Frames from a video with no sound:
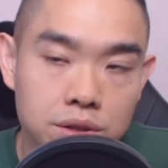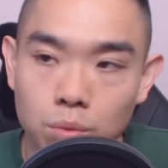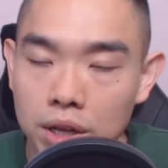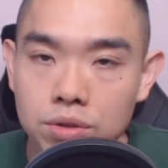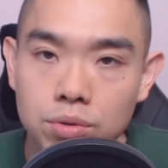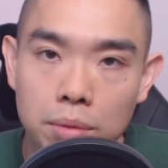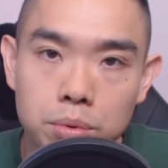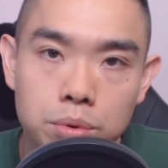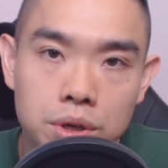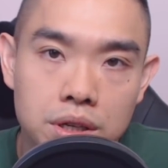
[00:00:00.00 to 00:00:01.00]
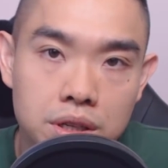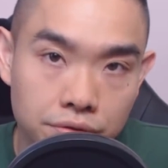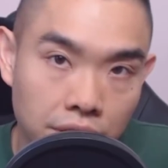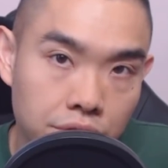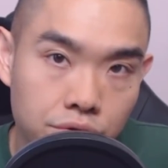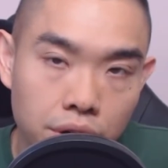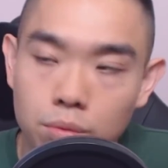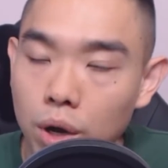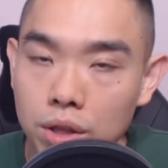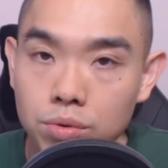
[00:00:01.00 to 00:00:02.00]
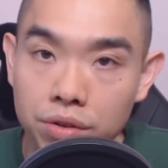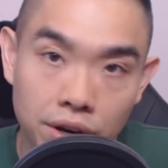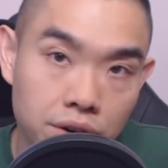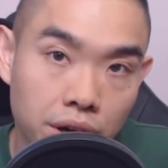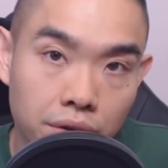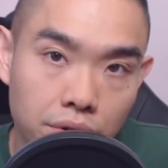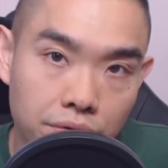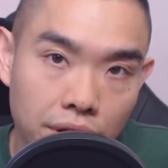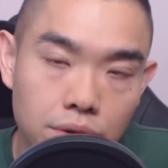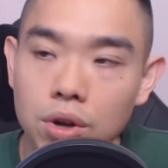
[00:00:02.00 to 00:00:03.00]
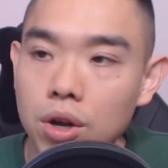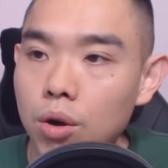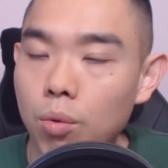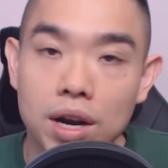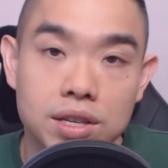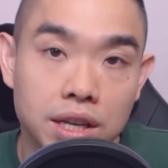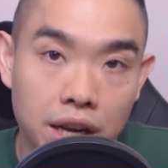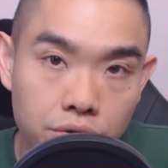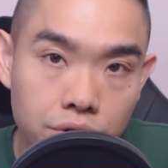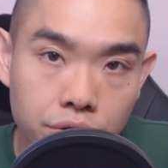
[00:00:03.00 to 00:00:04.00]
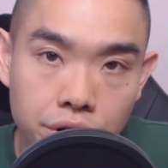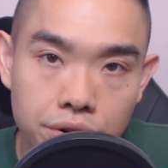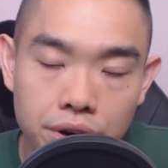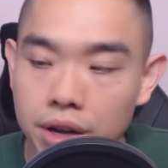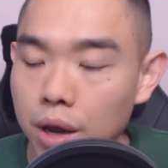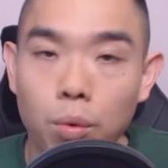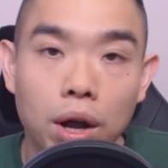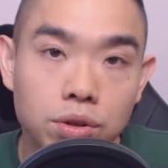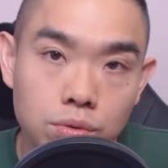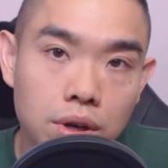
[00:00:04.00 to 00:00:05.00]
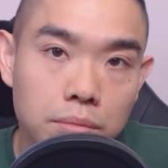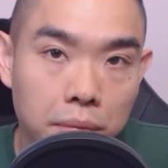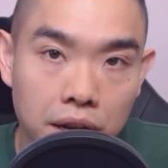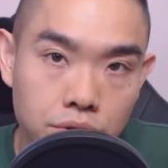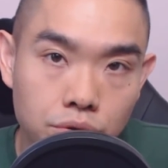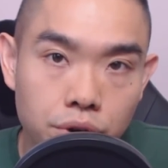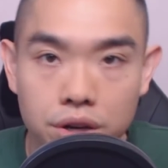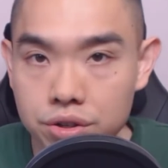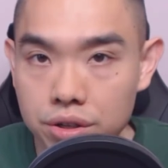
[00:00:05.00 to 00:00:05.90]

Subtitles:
One to help you define the trend, one to define your area of value, one as an entry trigger, and one to manage your trade.